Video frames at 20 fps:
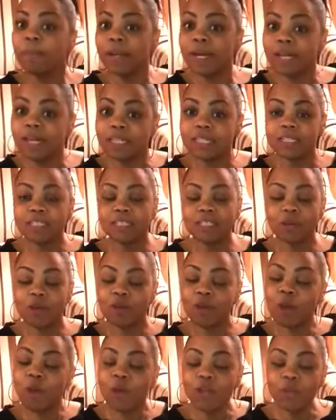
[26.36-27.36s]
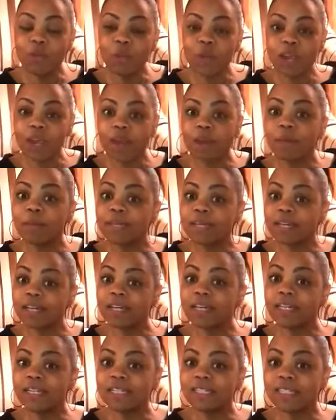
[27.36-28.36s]
But don't go anywhere
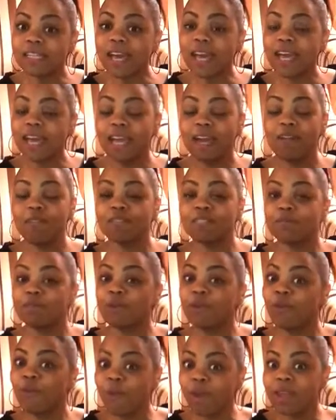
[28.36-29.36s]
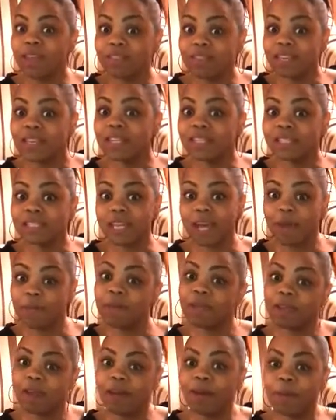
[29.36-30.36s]
because I have some great things
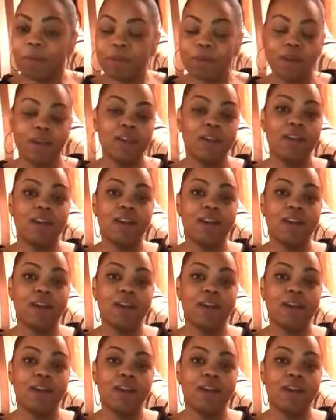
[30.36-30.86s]
coming up